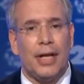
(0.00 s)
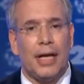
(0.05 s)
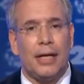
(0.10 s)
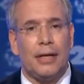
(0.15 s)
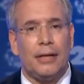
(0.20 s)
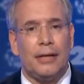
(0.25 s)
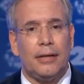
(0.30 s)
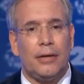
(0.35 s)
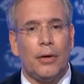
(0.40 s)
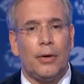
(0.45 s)

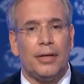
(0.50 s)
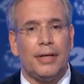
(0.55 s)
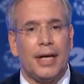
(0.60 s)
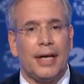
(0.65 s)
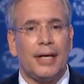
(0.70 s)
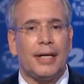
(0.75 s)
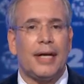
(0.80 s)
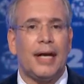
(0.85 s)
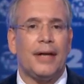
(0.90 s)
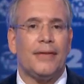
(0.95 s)
They
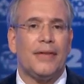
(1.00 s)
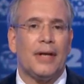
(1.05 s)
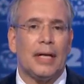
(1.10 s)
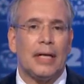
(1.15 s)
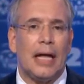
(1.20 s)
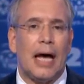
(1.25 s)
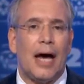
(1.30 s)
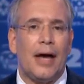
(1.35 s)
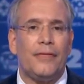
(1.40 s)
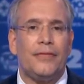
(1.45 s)
dedicate
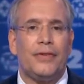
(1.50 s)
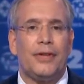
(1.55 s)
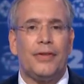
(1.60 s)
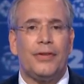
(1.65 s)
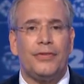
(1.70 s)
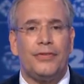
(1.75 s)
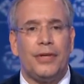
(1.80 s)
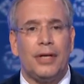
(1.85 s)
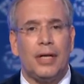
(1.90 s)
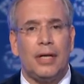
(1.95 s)
their lives to
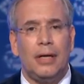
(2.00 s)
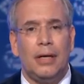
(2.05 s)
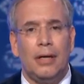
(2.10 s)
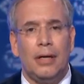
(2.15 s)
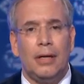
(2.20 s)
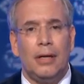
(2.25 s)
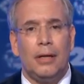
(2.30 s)
the city.